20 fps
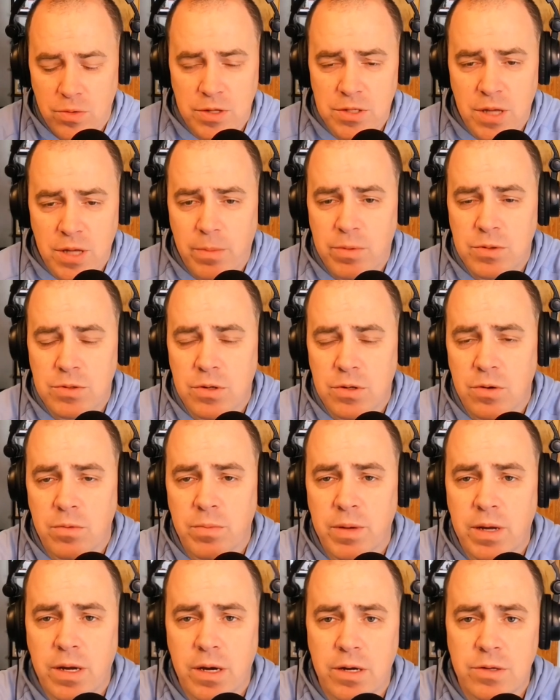this episode
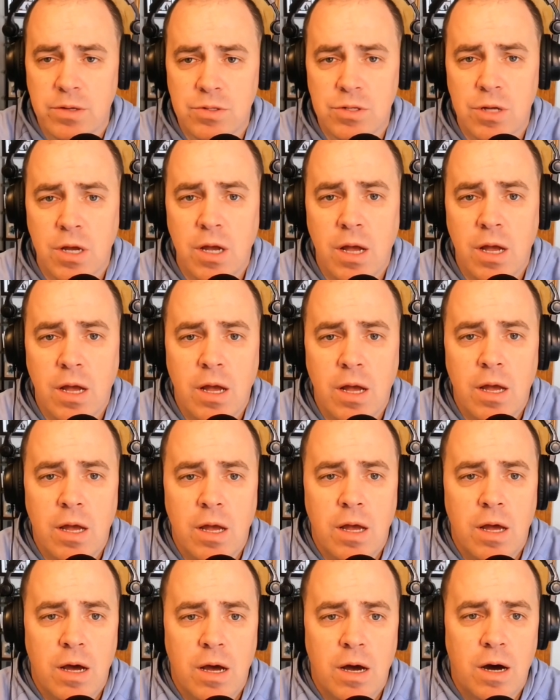because,
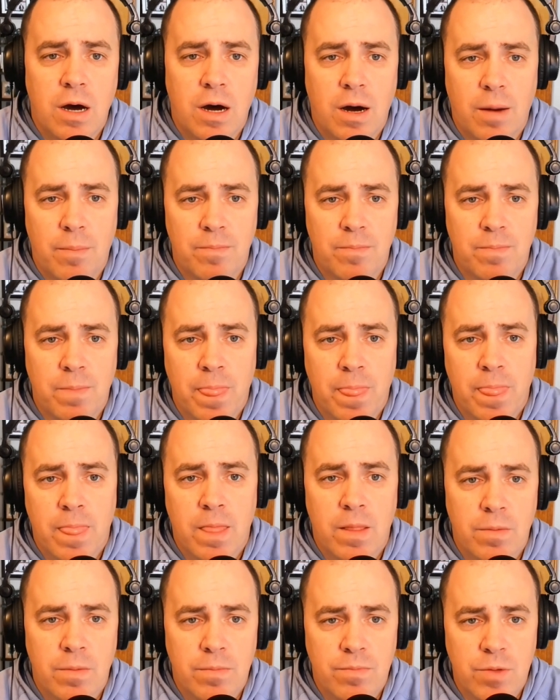you
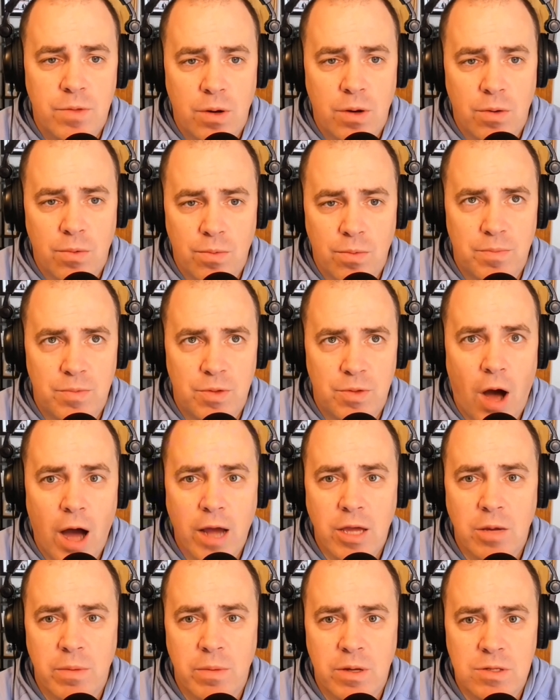know,
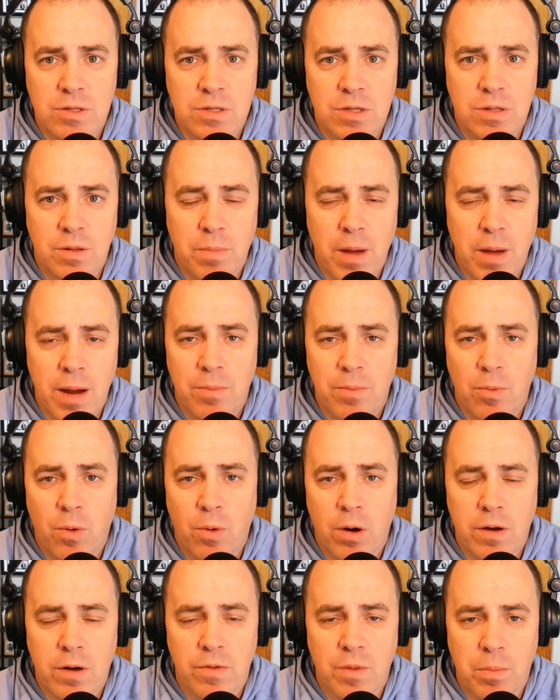documents and the
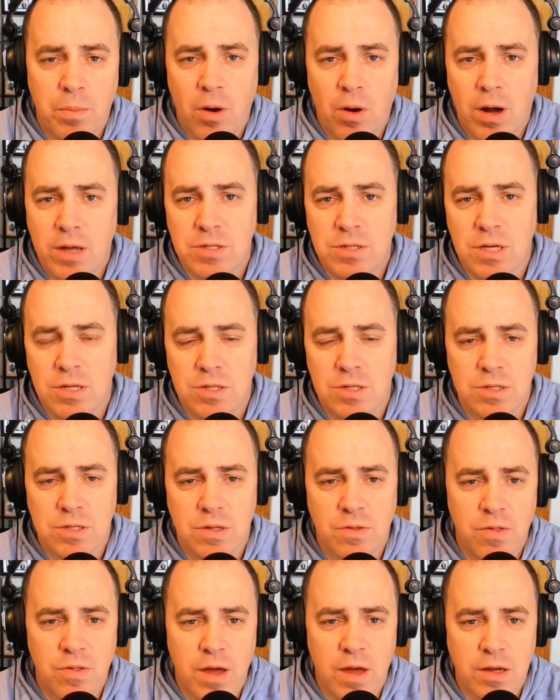paperwork and the processes
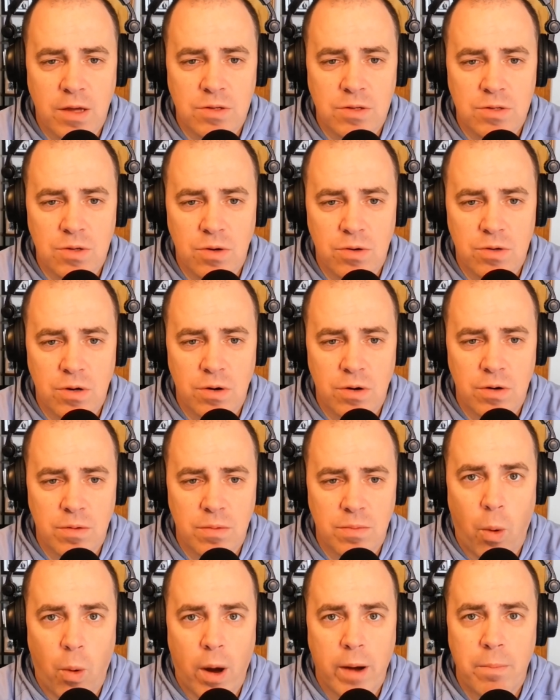and things are
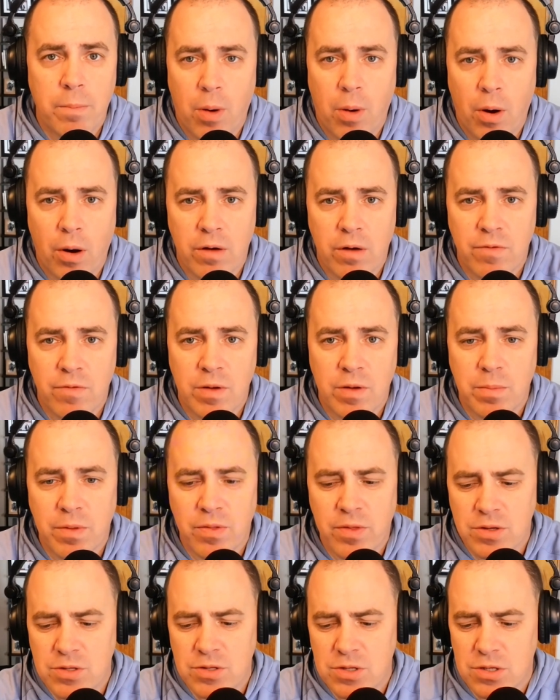one part of it, but
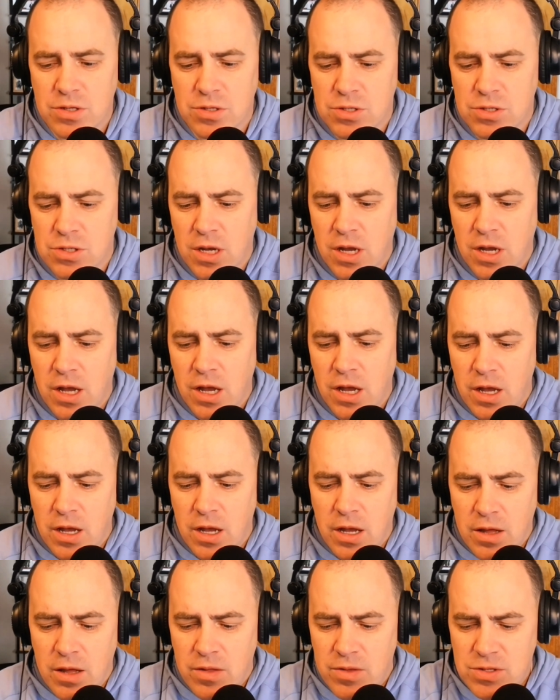this is
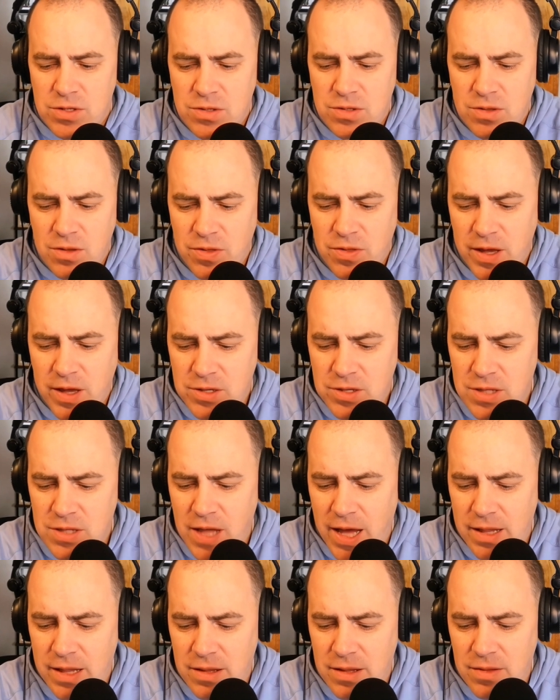the things
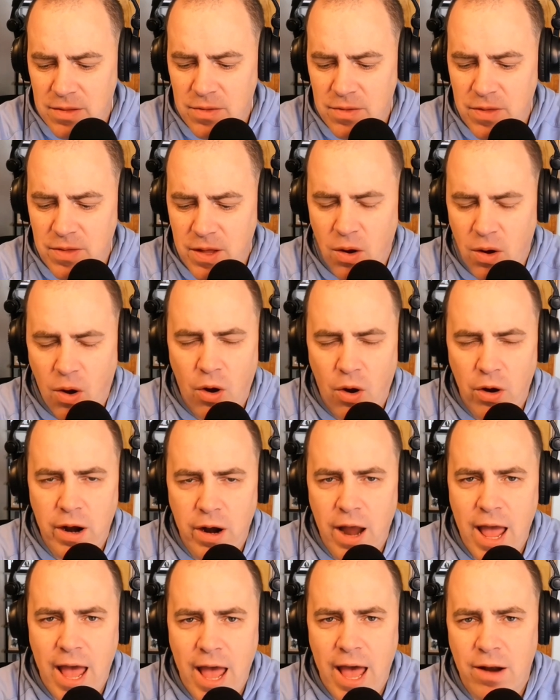that
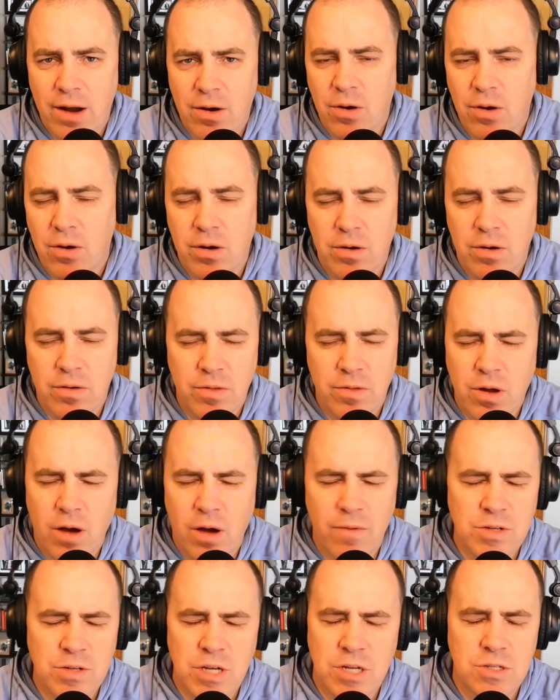aren't had or the
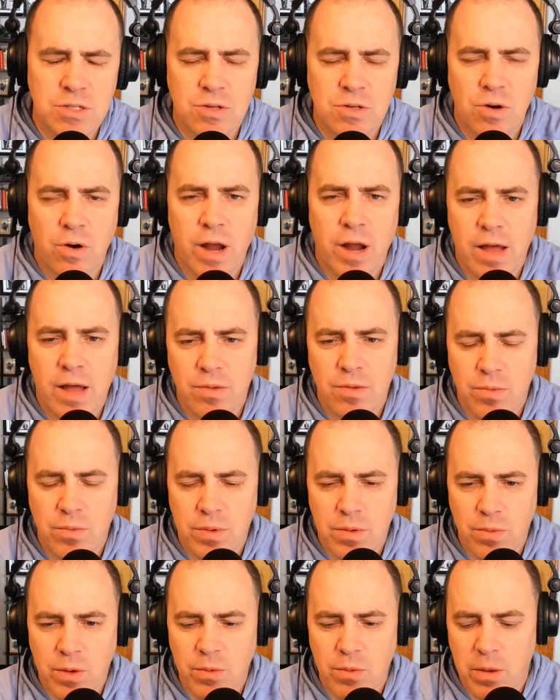conversations that aren't had that
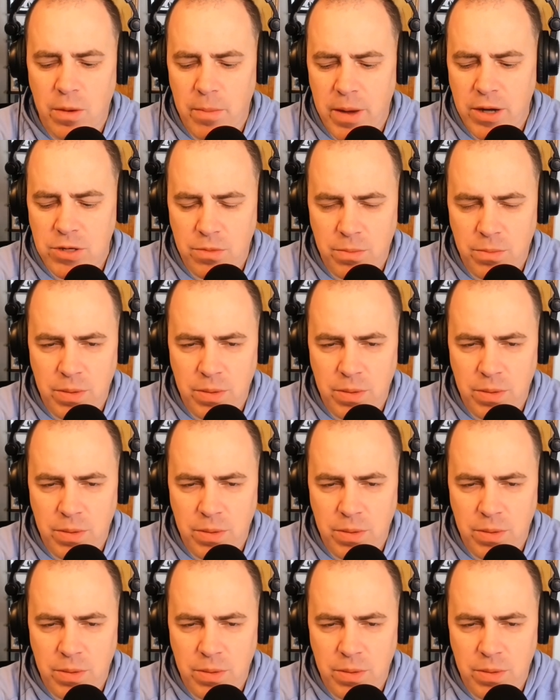we want to make sure